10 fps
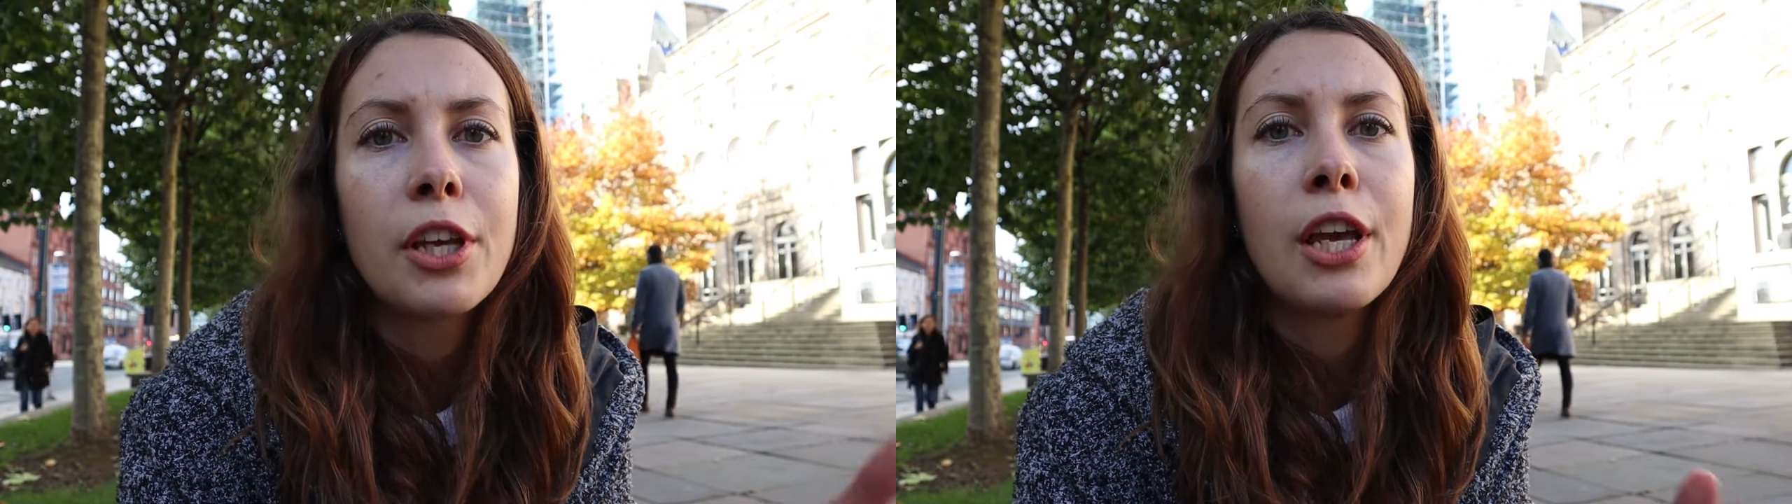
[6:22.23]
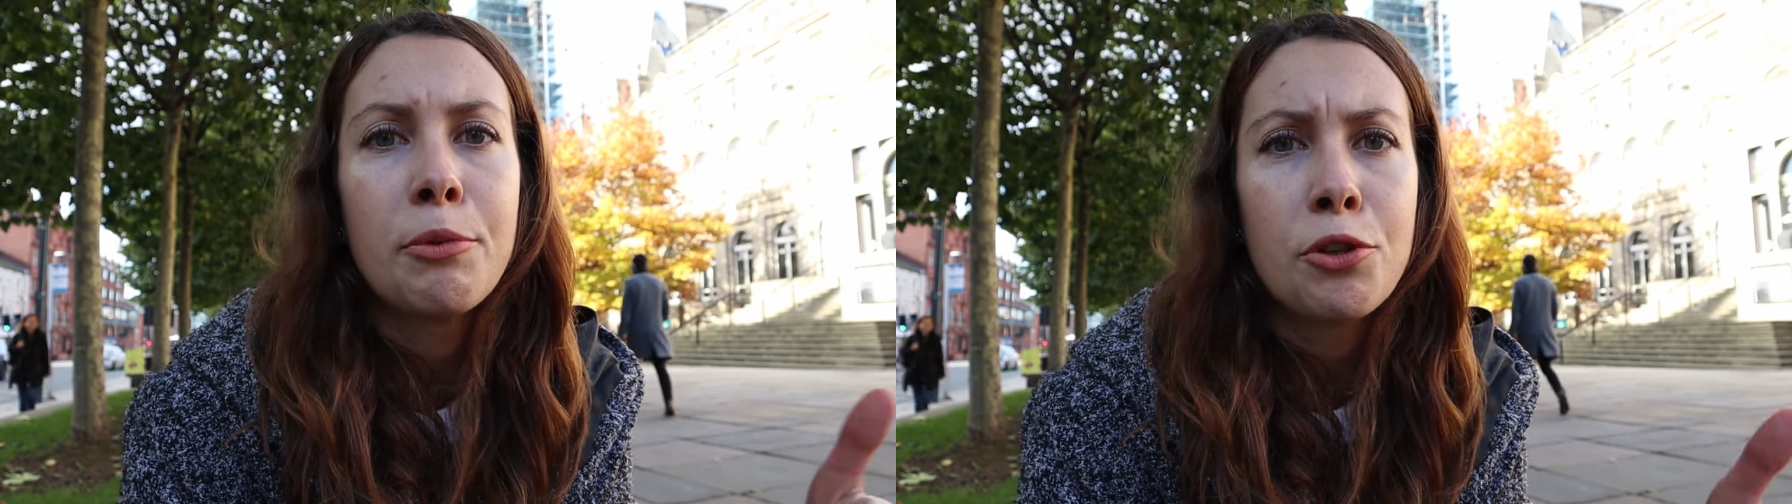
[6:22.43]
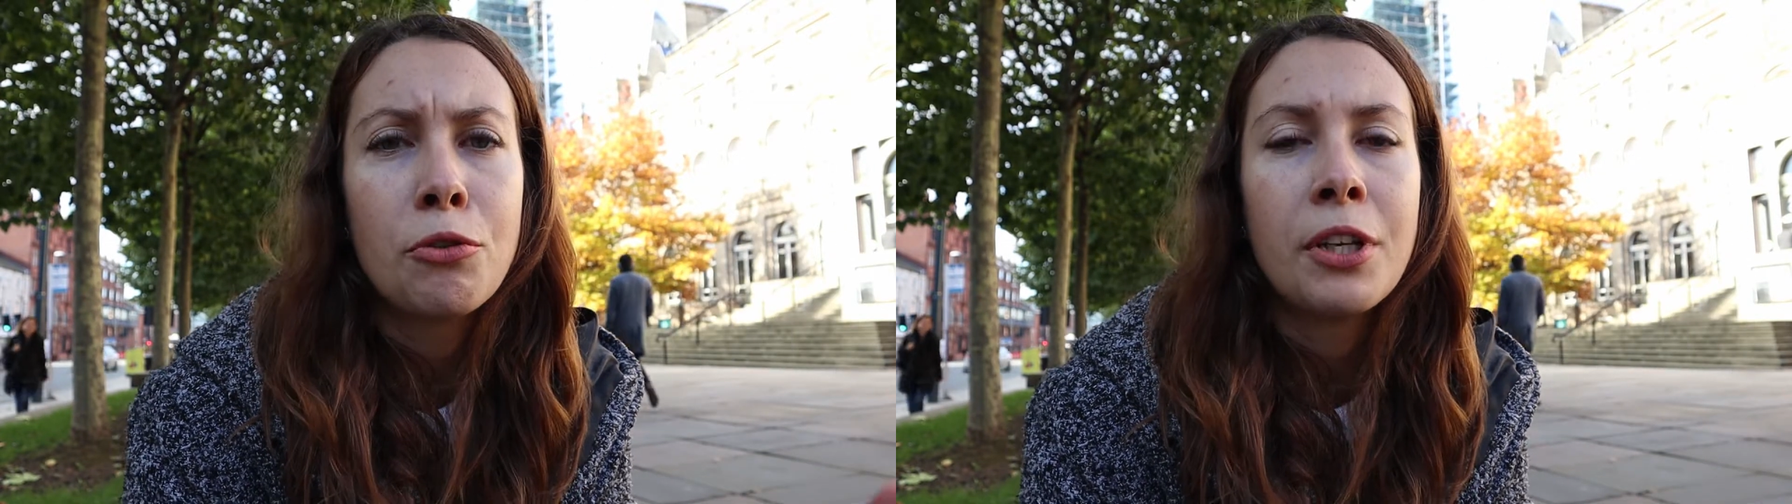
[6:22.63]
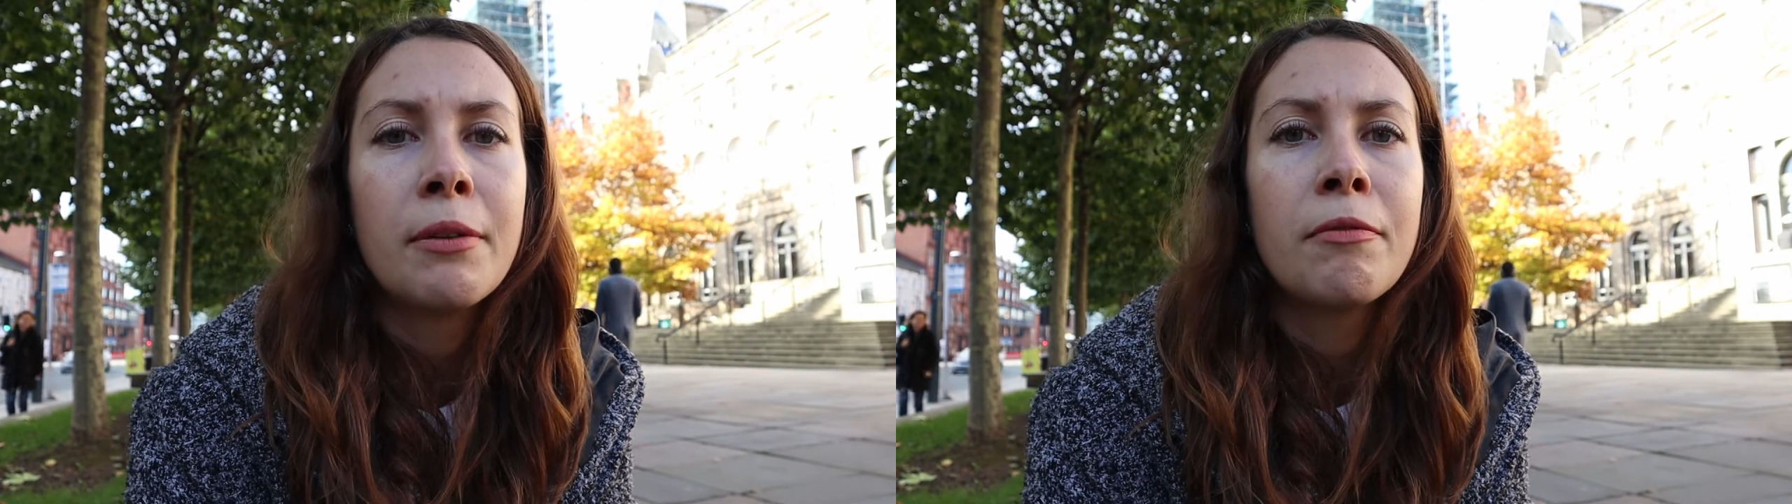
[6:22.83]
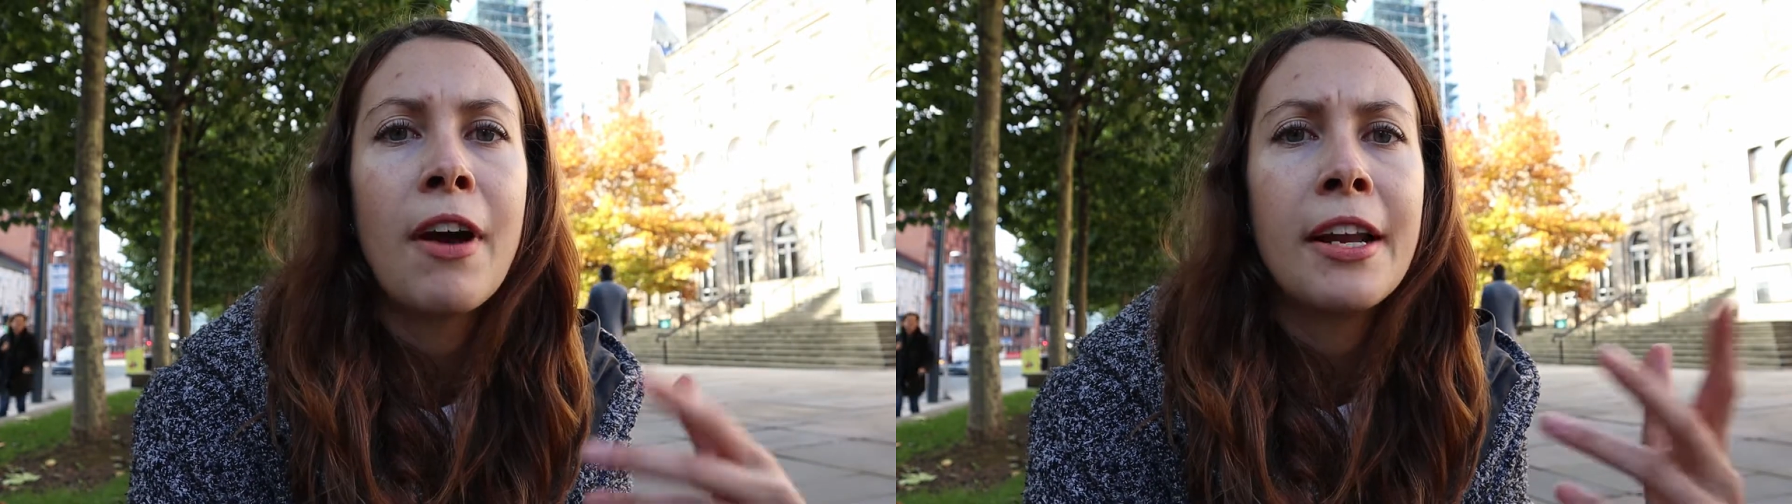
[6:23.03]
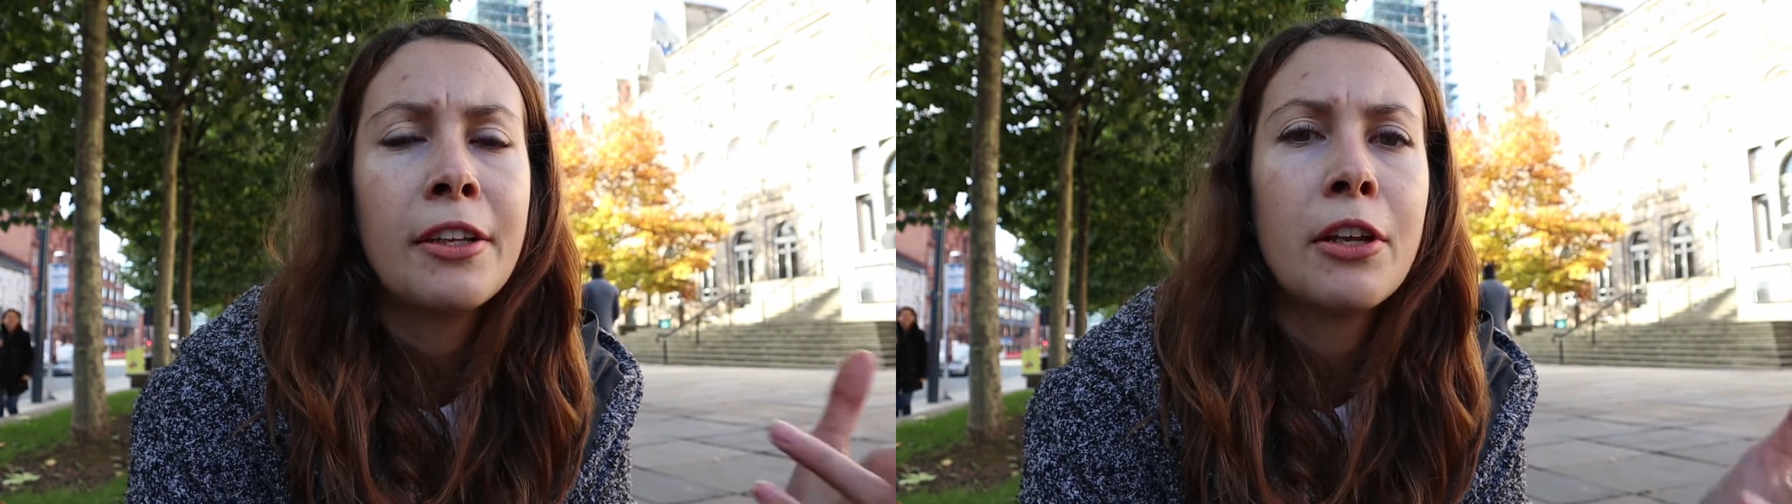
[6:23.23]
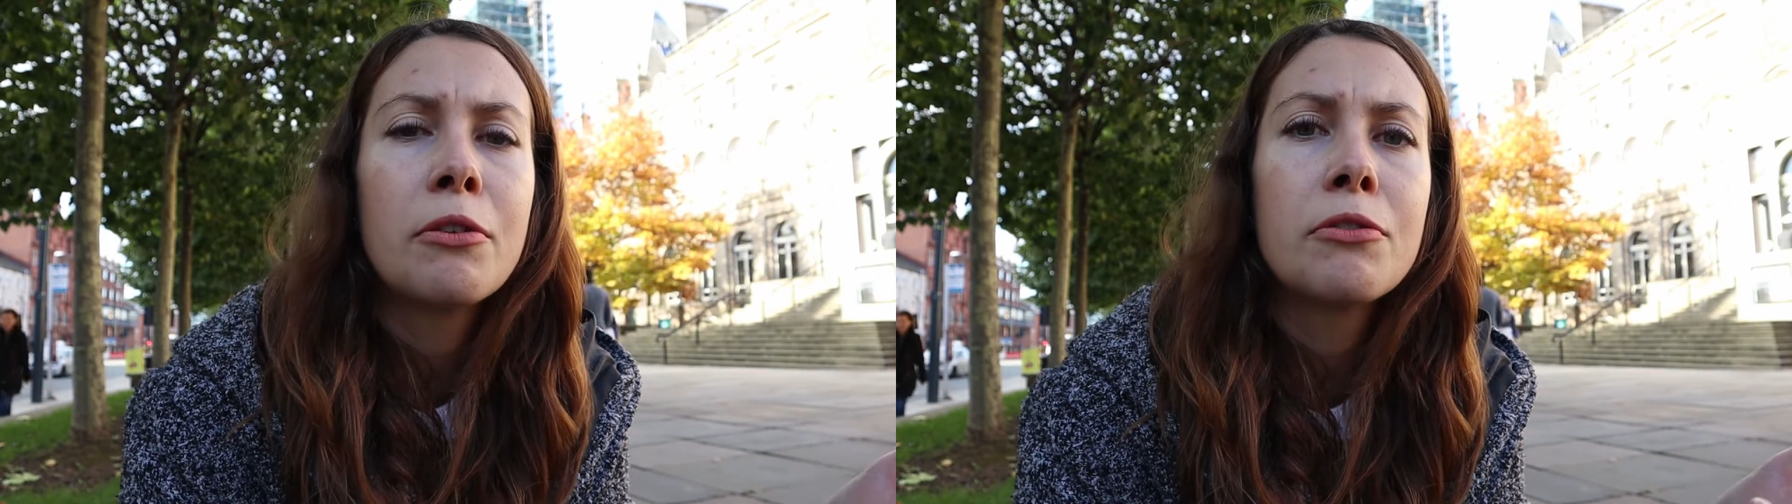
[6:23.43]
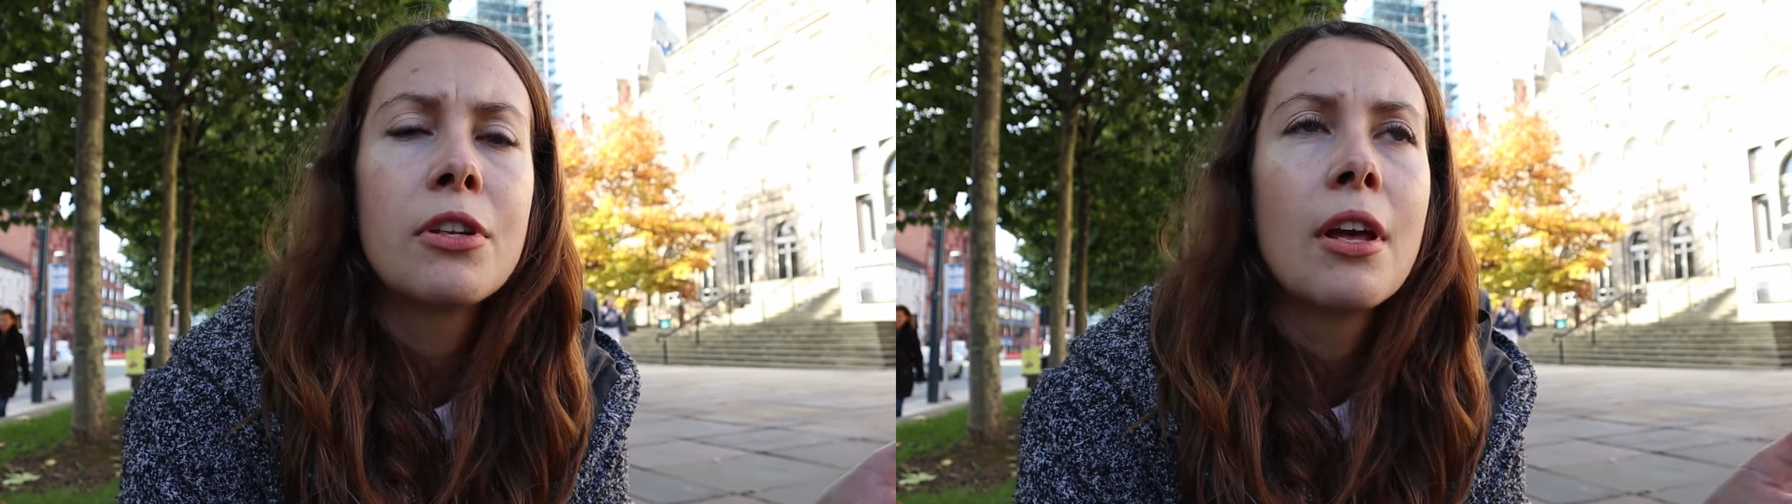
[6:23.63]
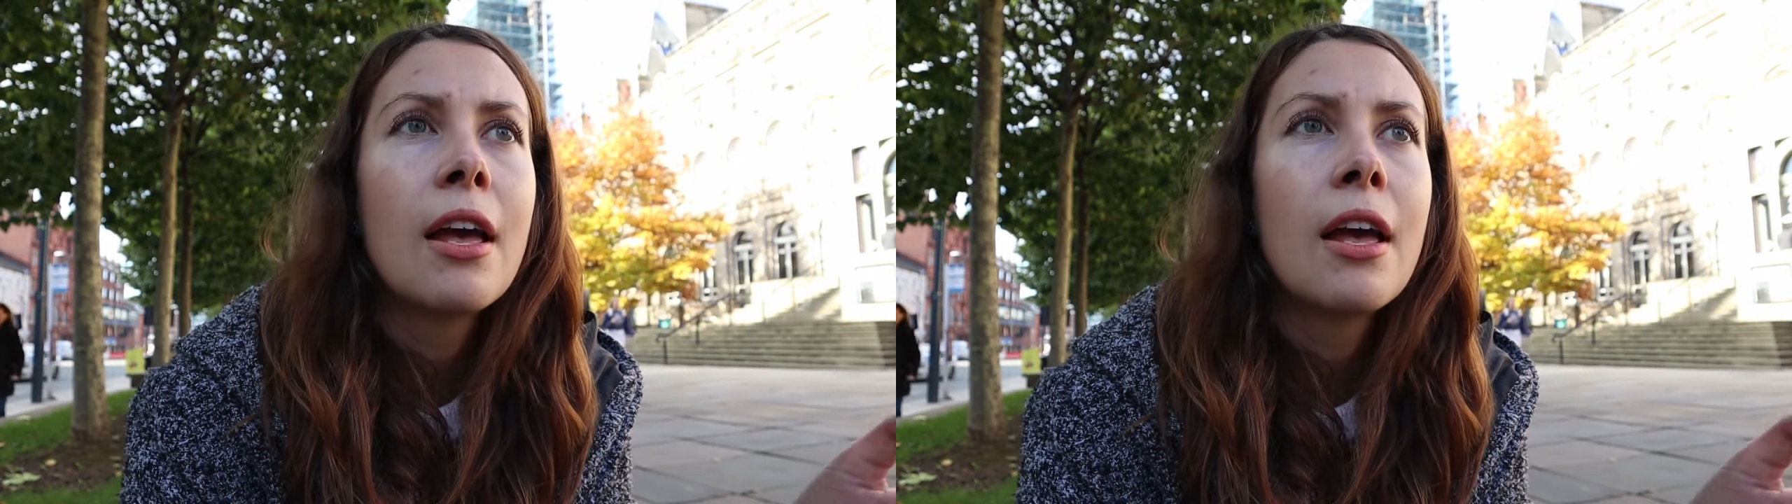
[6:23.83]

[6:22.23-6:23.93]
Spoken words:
keep shooting, finding those